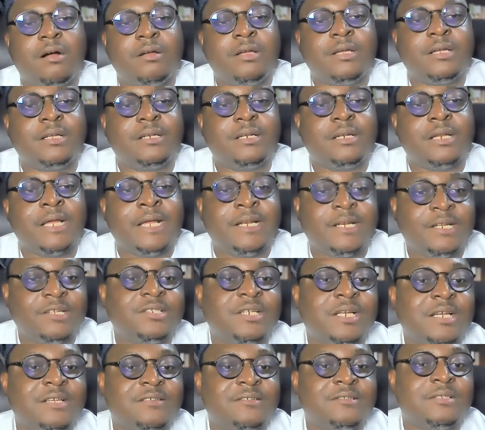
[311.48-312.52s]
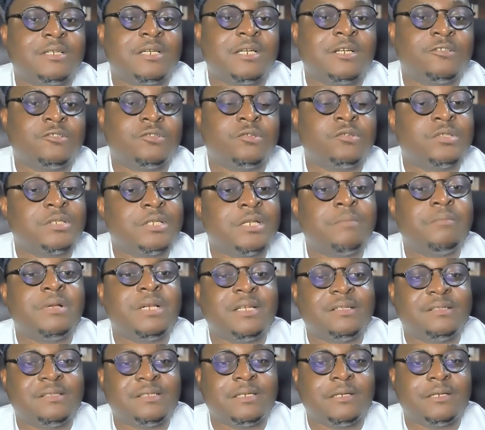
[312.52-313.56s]
in NHS
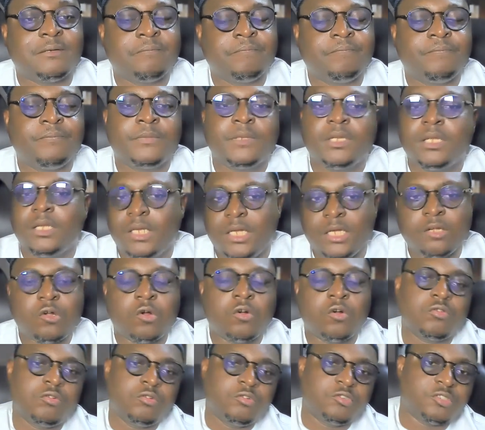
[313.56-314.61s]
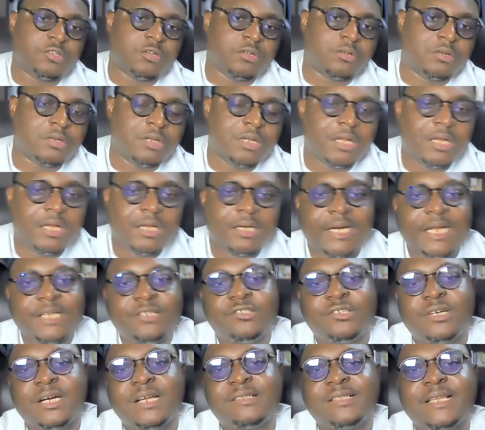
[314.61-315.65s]
sustainability. In conclusion,
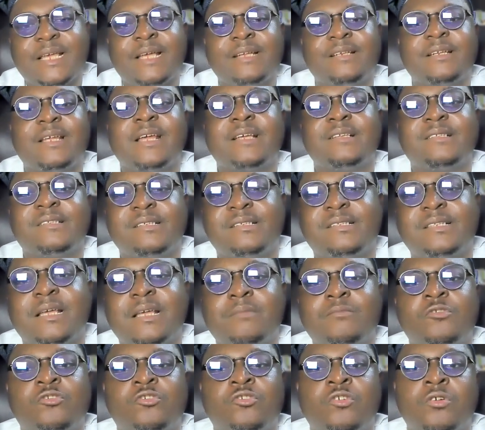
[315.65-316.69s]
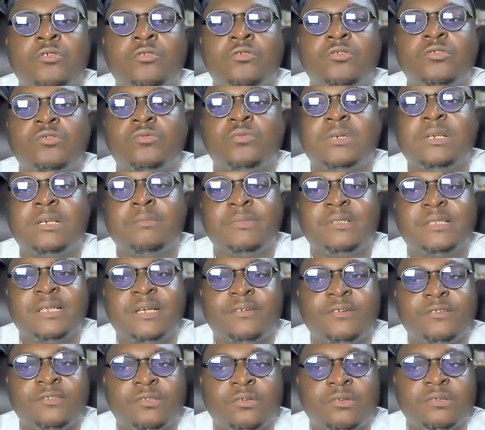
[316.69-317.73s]
Nigeria's healthcare system struggles with limited
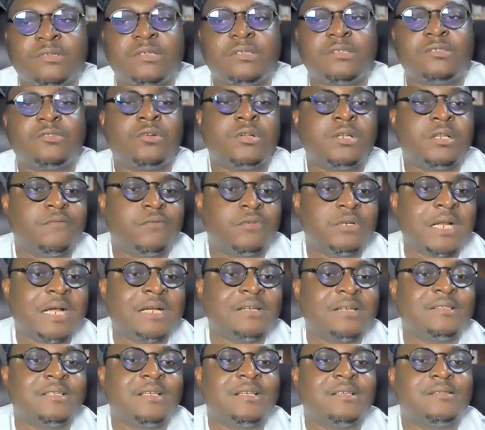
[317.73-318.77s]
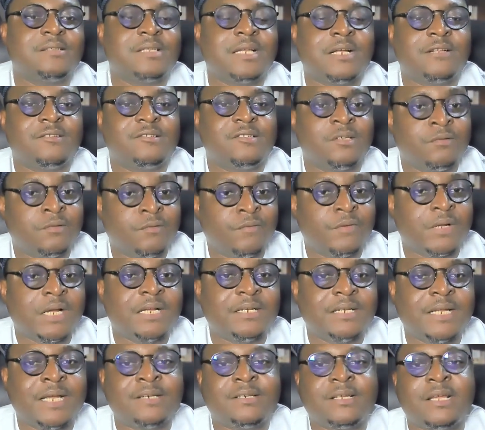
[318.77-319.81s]
resources, uneven access, and
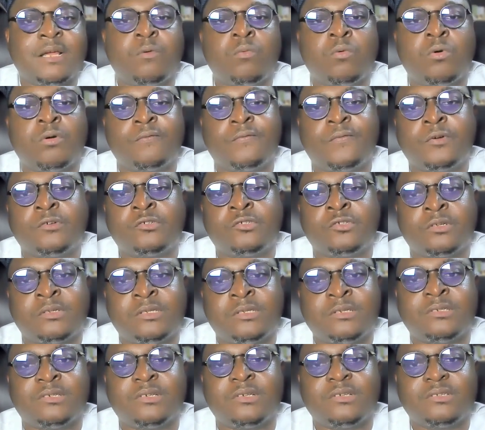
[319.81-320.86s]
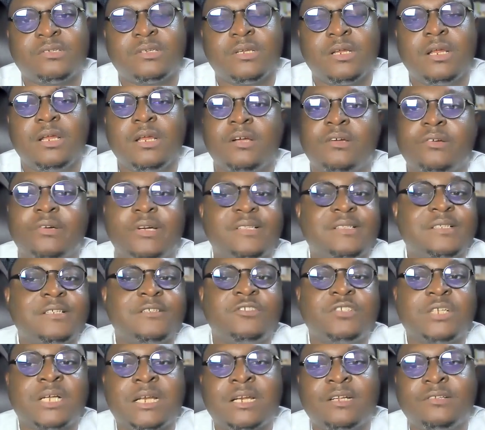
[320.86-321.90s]
significant healthcare workforce shortages,
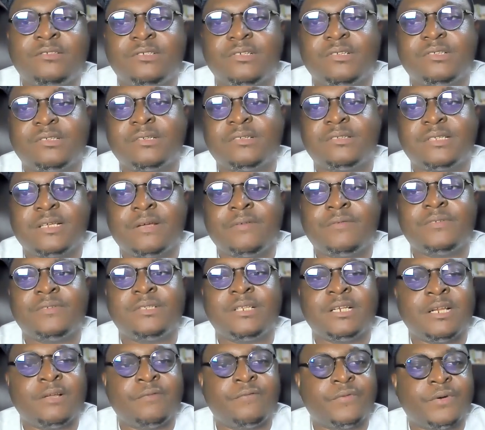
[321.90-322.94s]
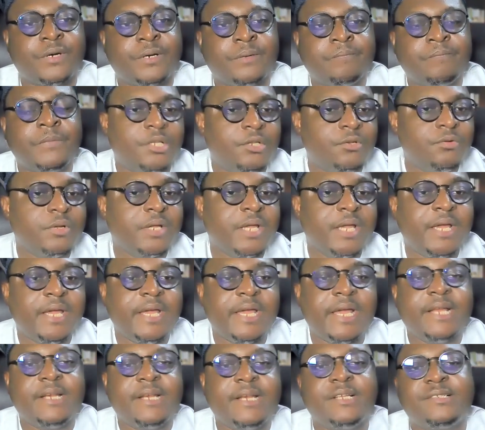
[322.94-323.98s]
creating challenges in service delivery. The UK
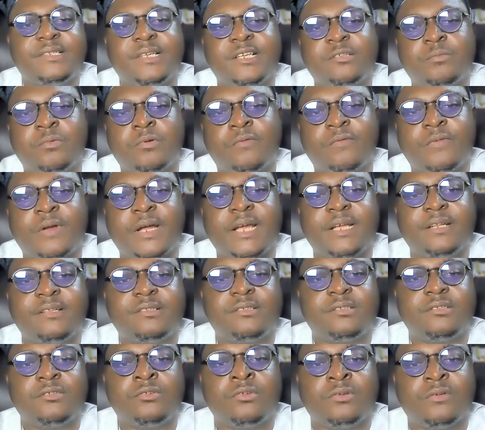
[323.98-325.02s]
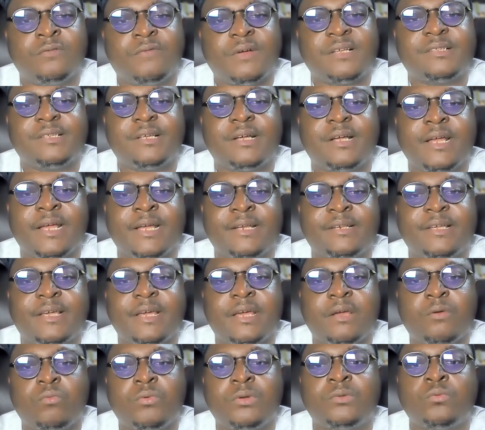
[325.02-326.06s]
NHS provides universal
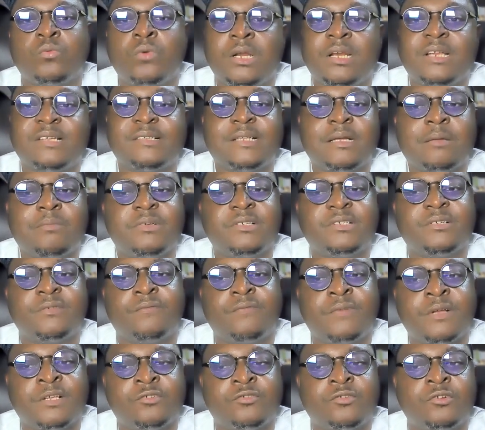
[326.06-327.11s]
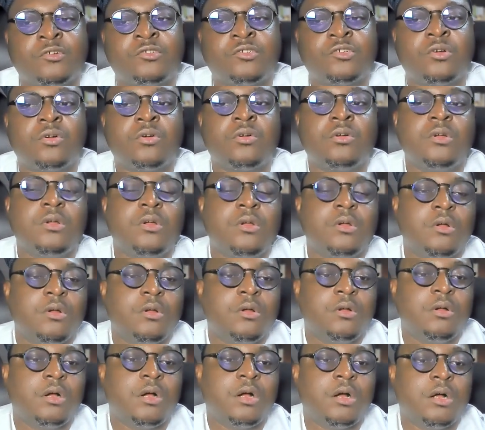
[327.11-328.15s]
healthcare with well-established infrastructure,
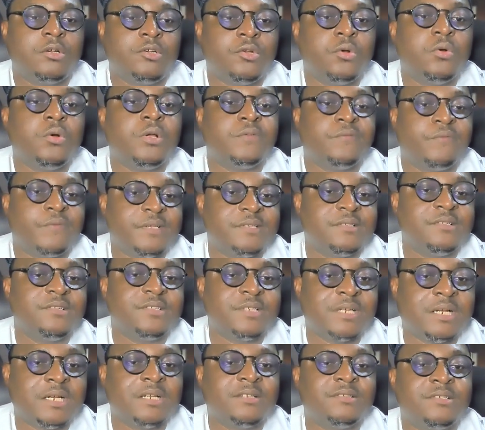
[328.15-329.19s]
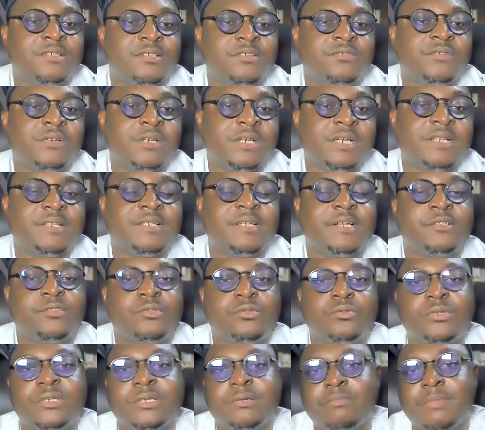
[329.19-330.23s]
though it faces challenges related
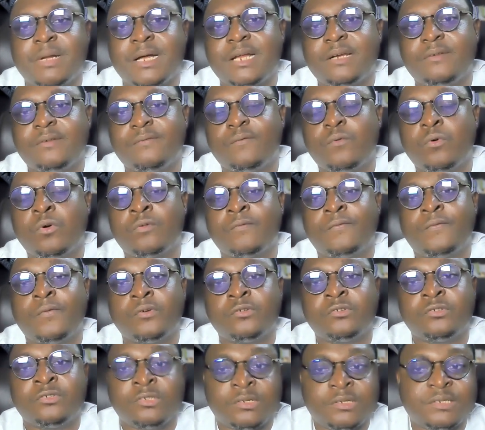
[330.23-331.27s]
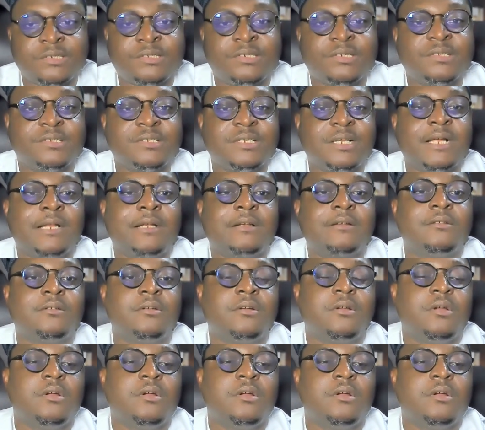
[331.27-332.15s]
to demand, workforce shortages, and